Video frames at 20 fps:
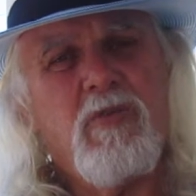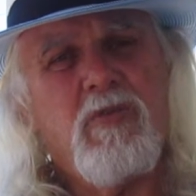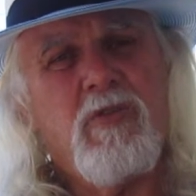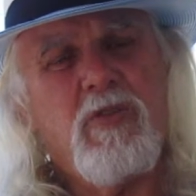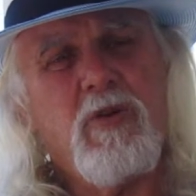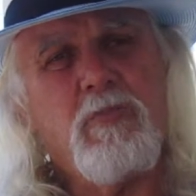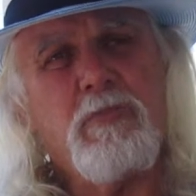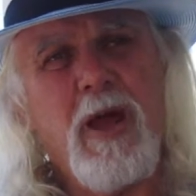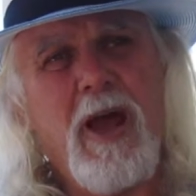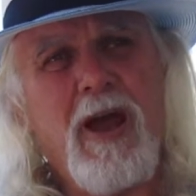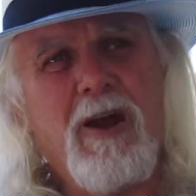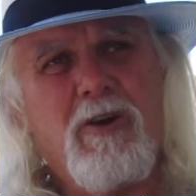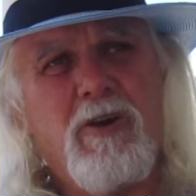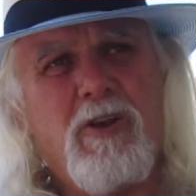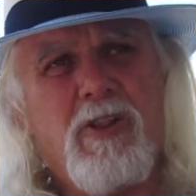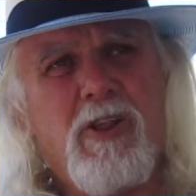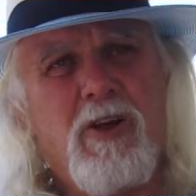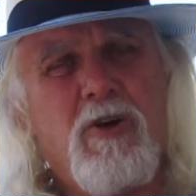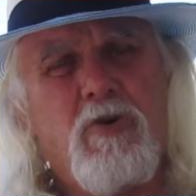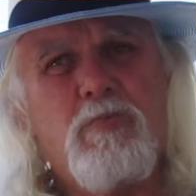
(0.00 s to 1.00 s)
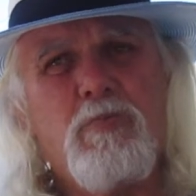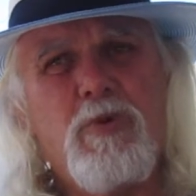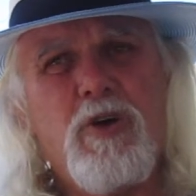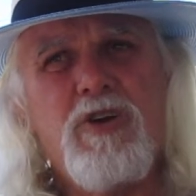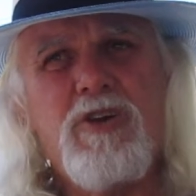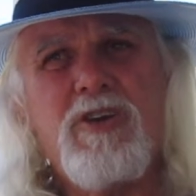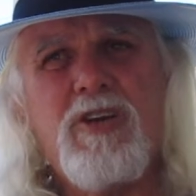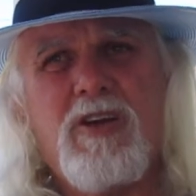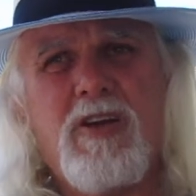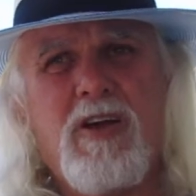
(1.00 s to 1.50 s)
The parallel
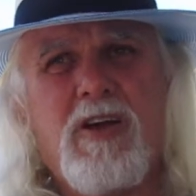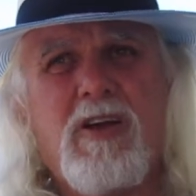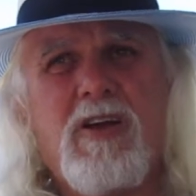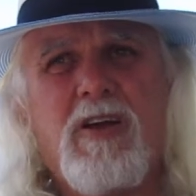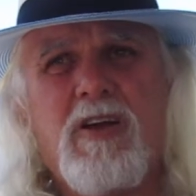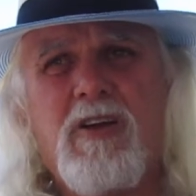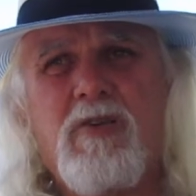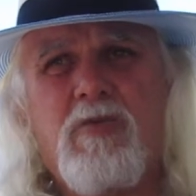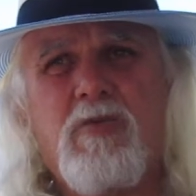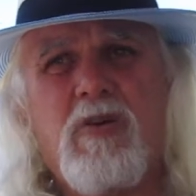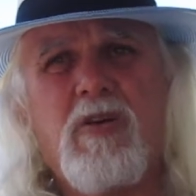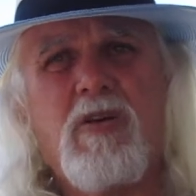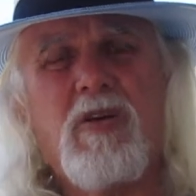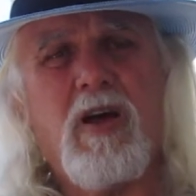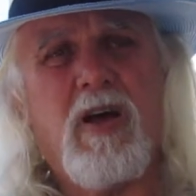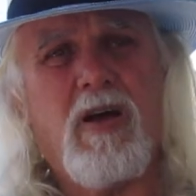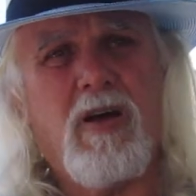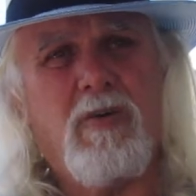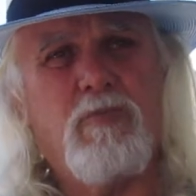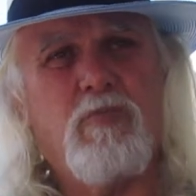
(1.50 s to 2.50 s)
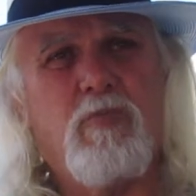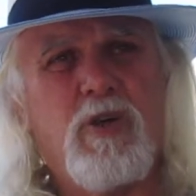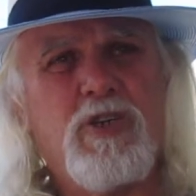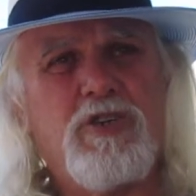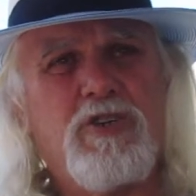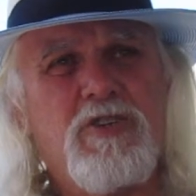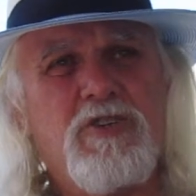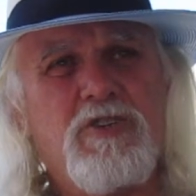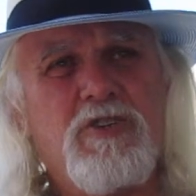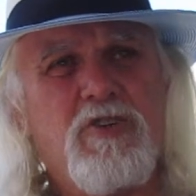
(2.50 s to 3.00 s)
media,
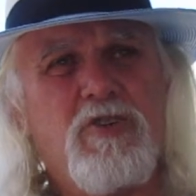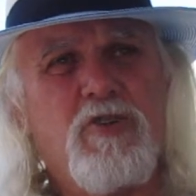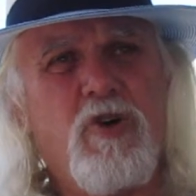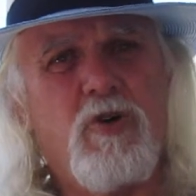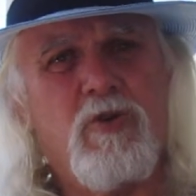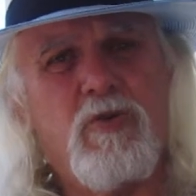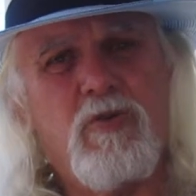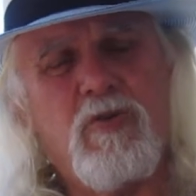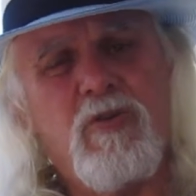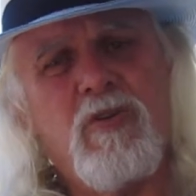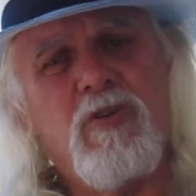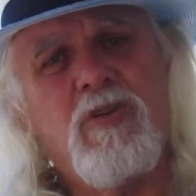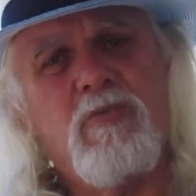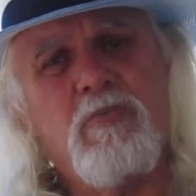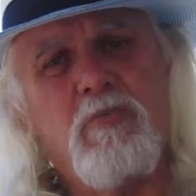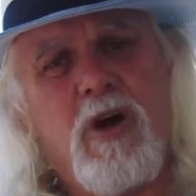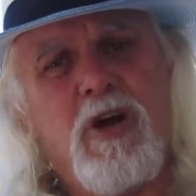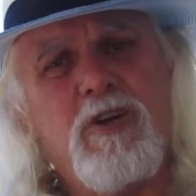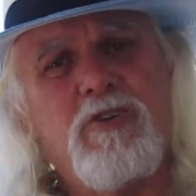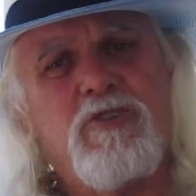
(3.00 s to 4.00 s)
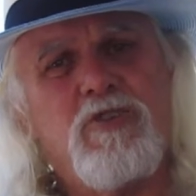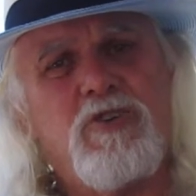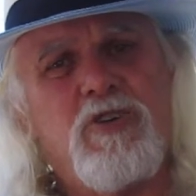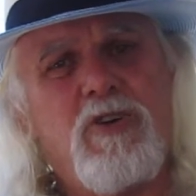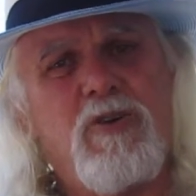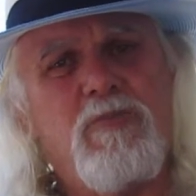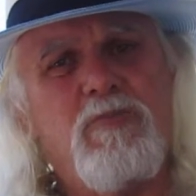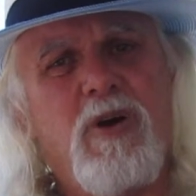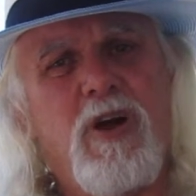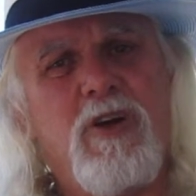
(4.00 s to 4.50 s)
which is a
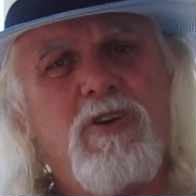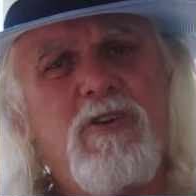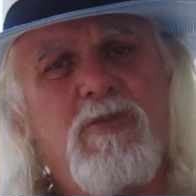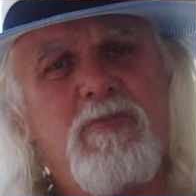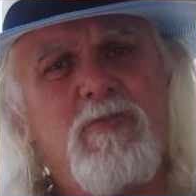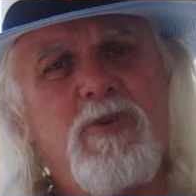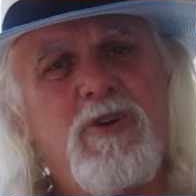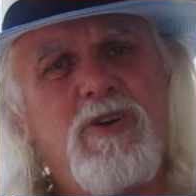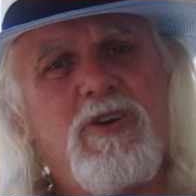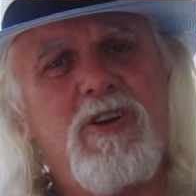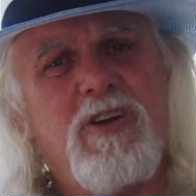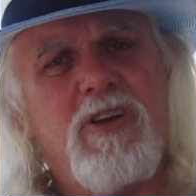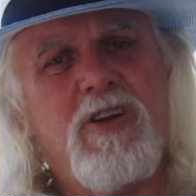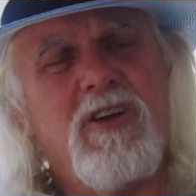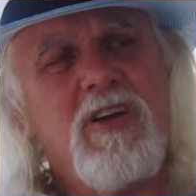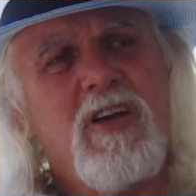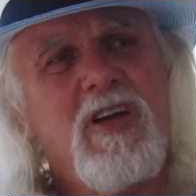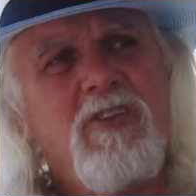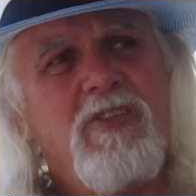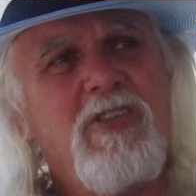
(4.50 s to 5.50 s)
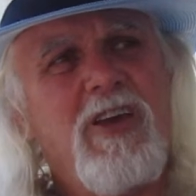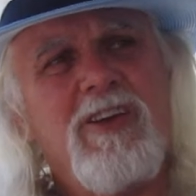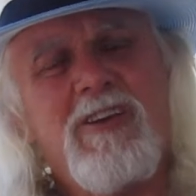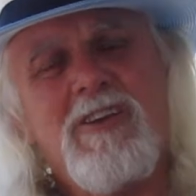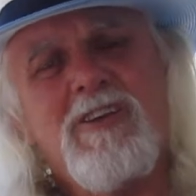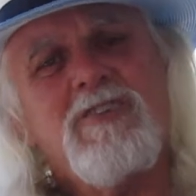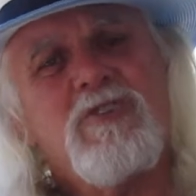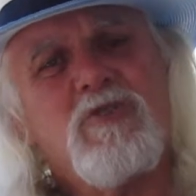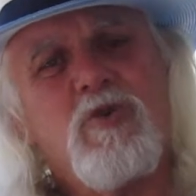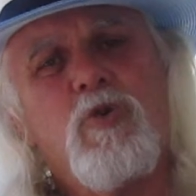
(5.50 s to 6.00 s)
non-mainstream media, that
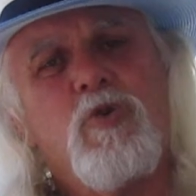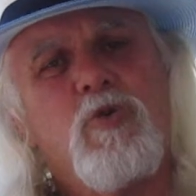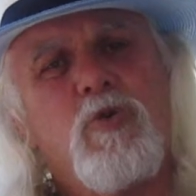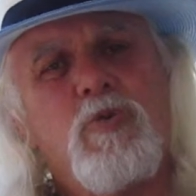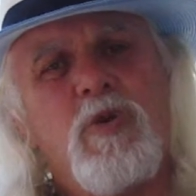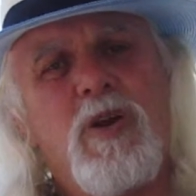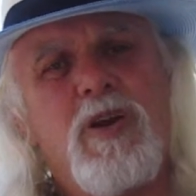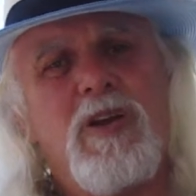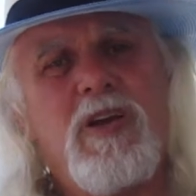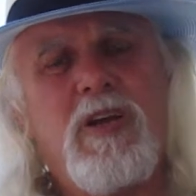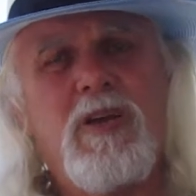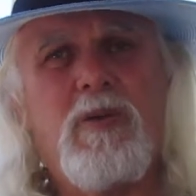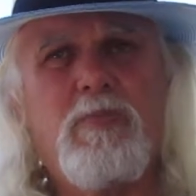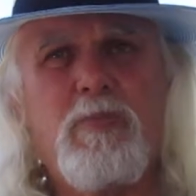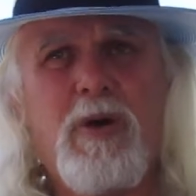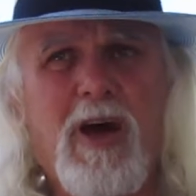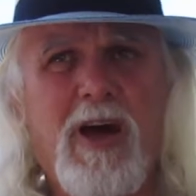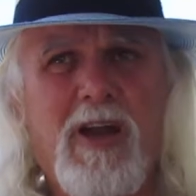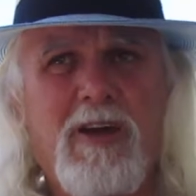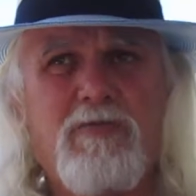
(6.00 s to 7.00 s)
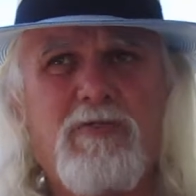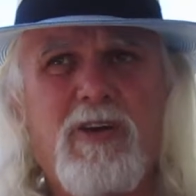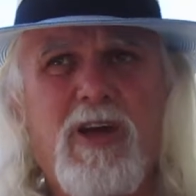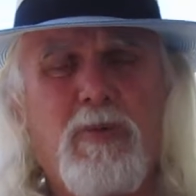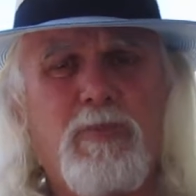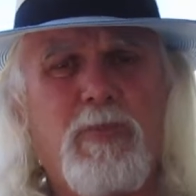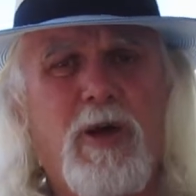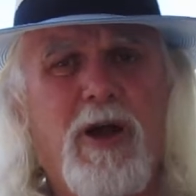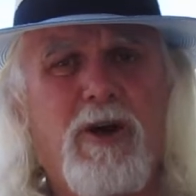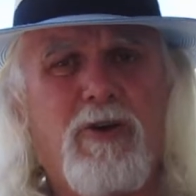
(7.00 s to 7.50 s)
is already part of our
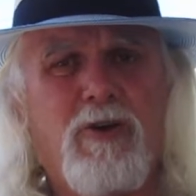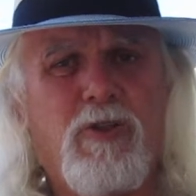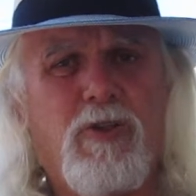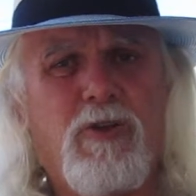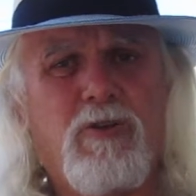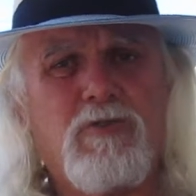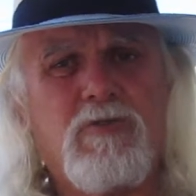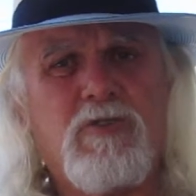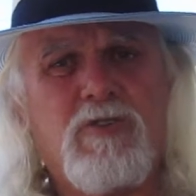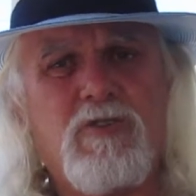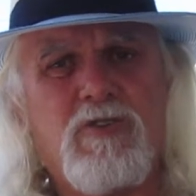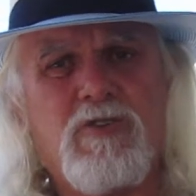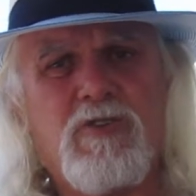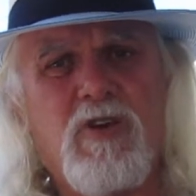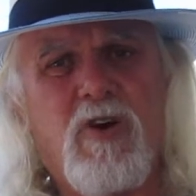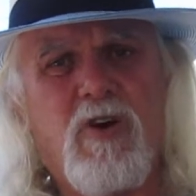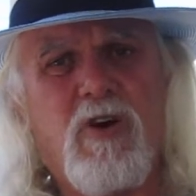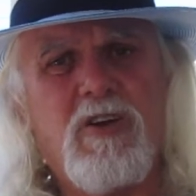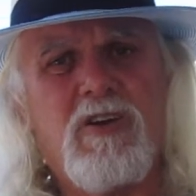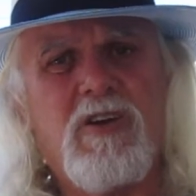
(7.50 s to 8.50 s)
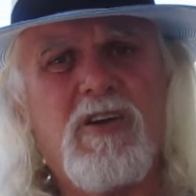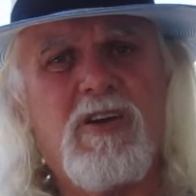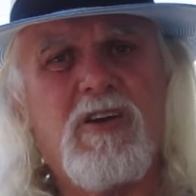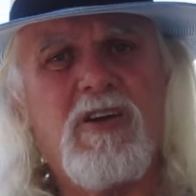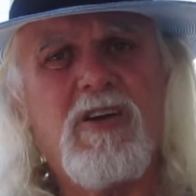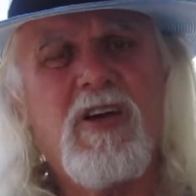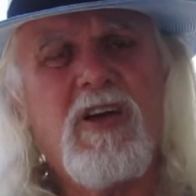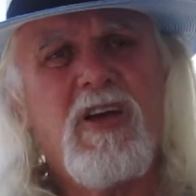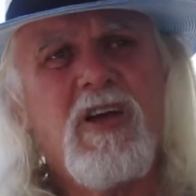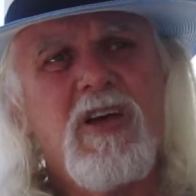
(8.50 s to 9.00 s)
parallel society.
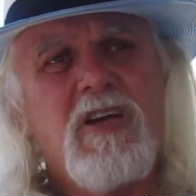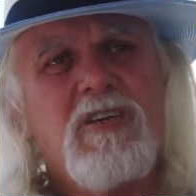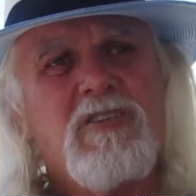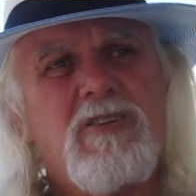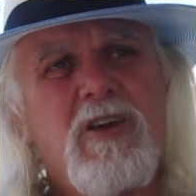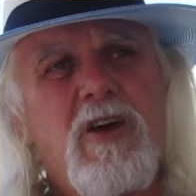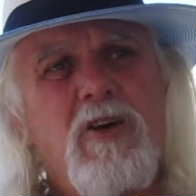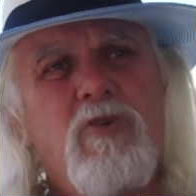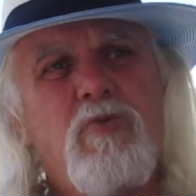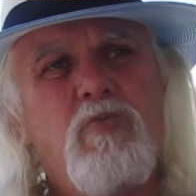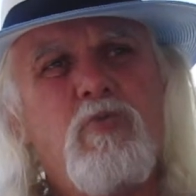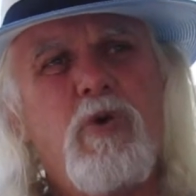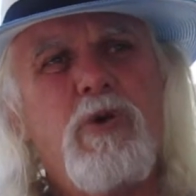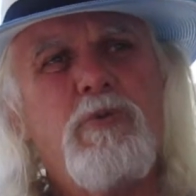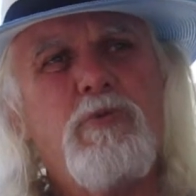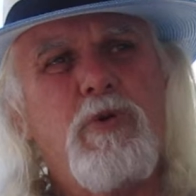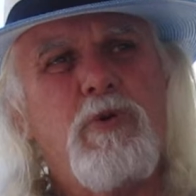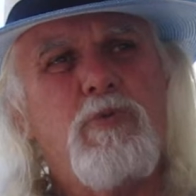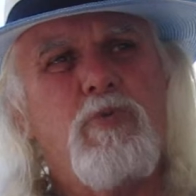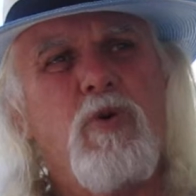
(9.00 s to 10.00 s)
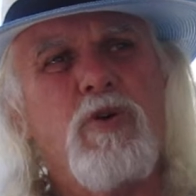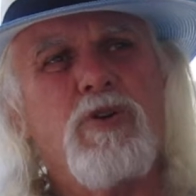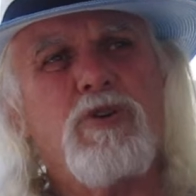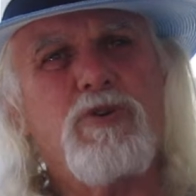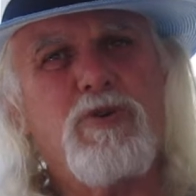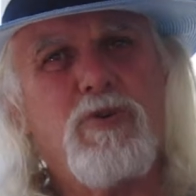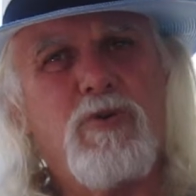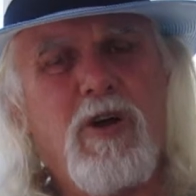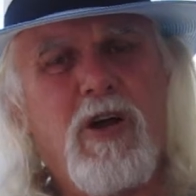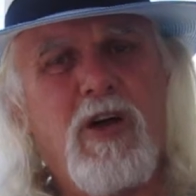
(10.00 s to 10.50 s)
So we would want
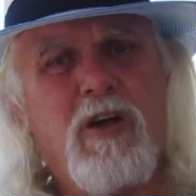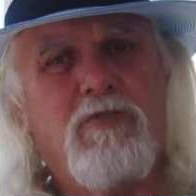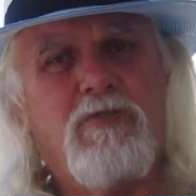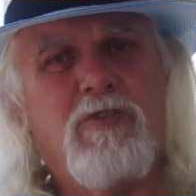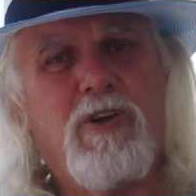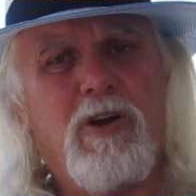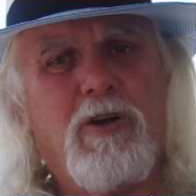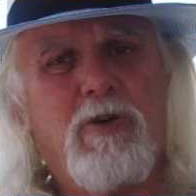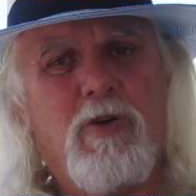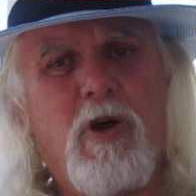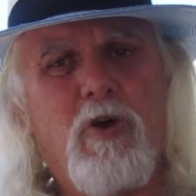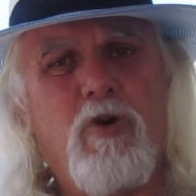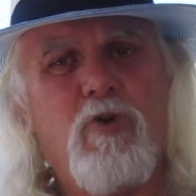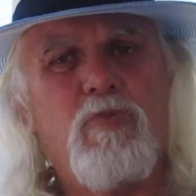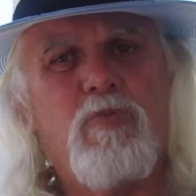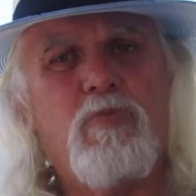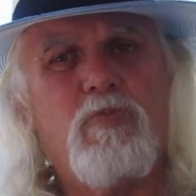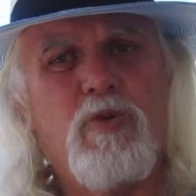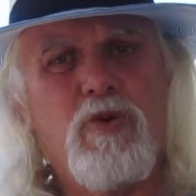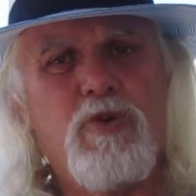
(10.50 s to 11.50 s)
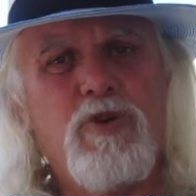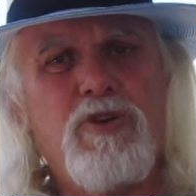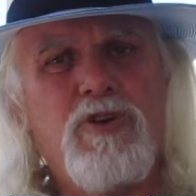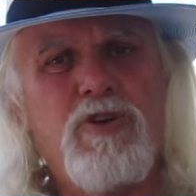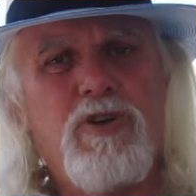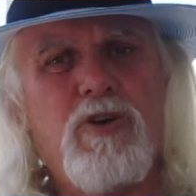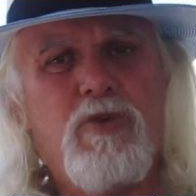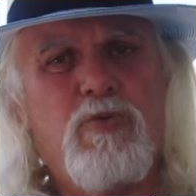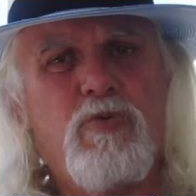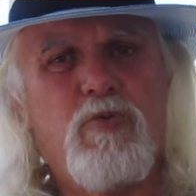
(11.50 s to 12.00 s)
to have our own
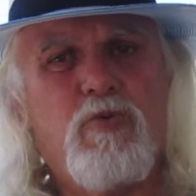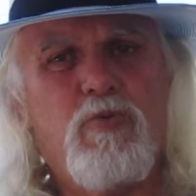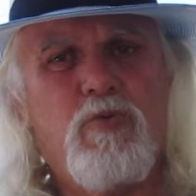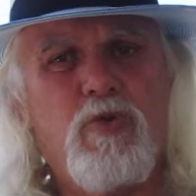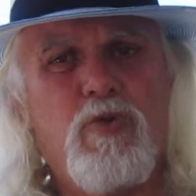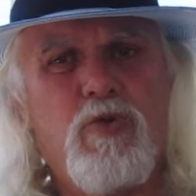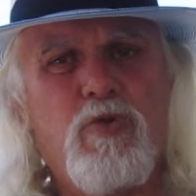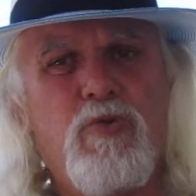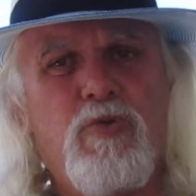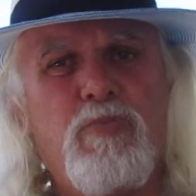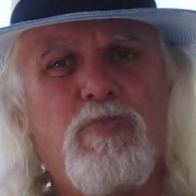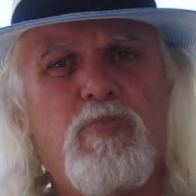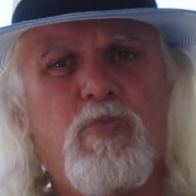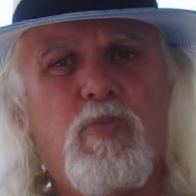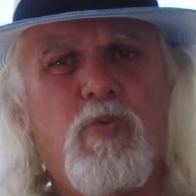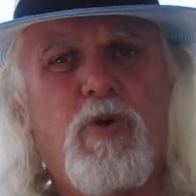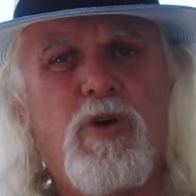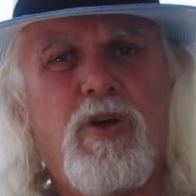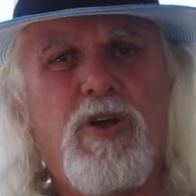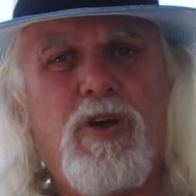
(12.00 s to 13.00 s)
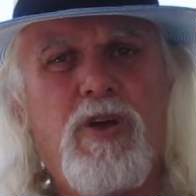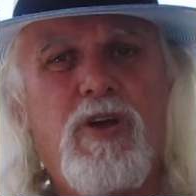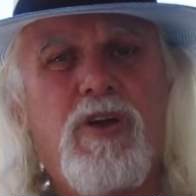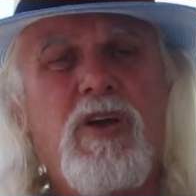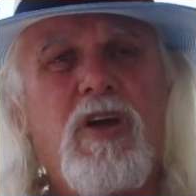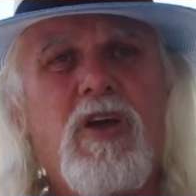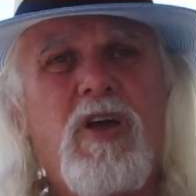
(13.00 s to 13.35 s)
media room where